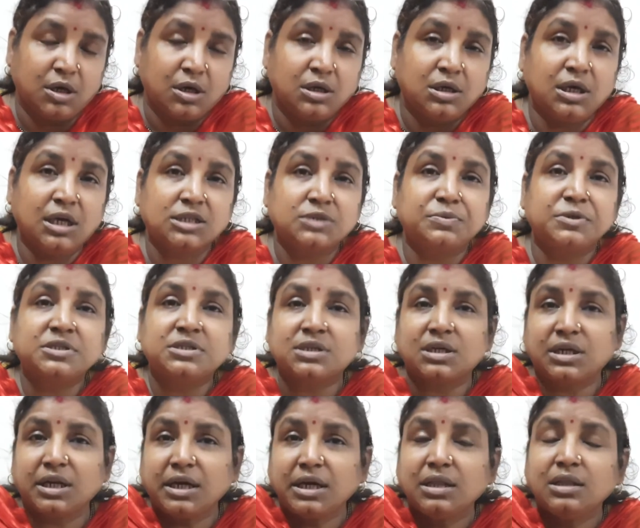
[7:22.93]
He has been
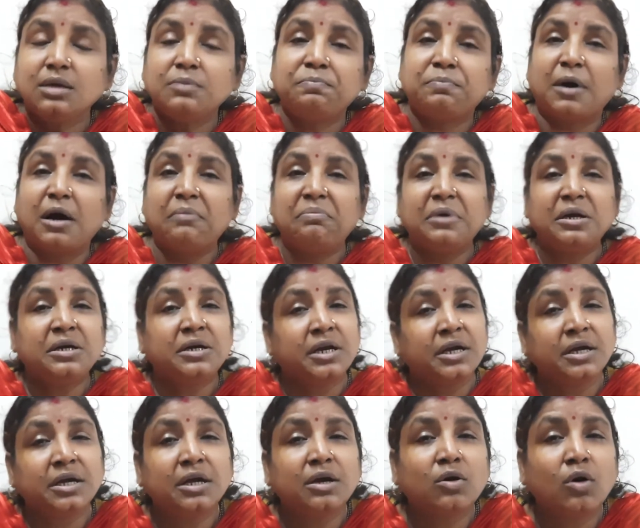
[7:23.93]
sitting in the pub and
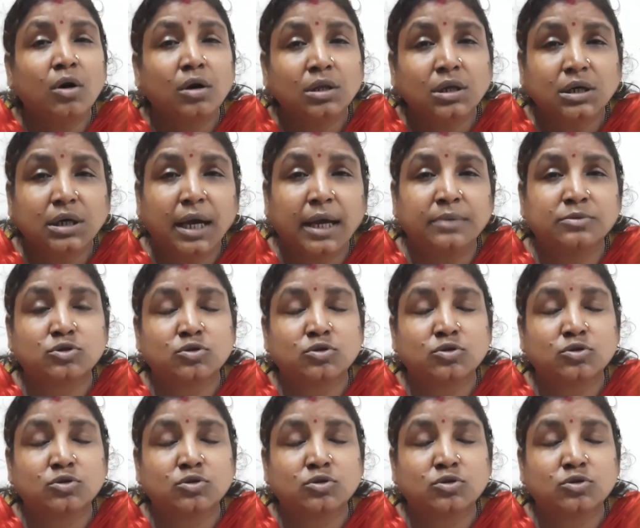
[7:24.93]
drinking all the time,